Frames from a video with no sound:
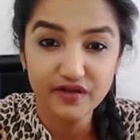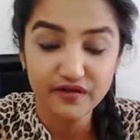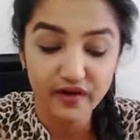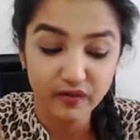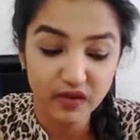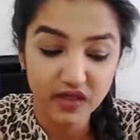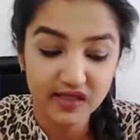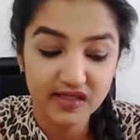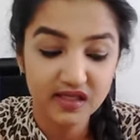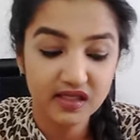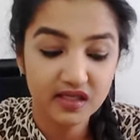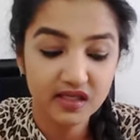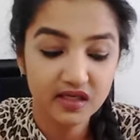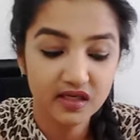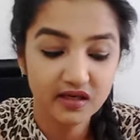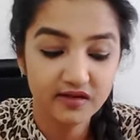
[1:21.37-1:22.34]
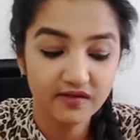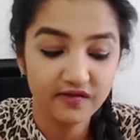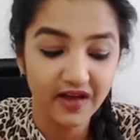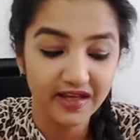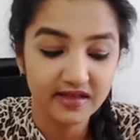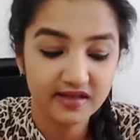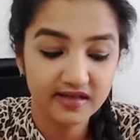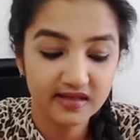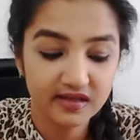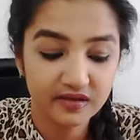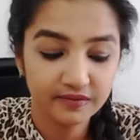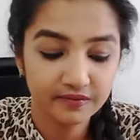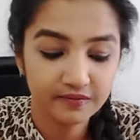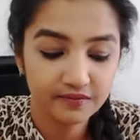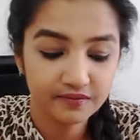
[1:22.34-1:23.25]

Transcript: from this phase.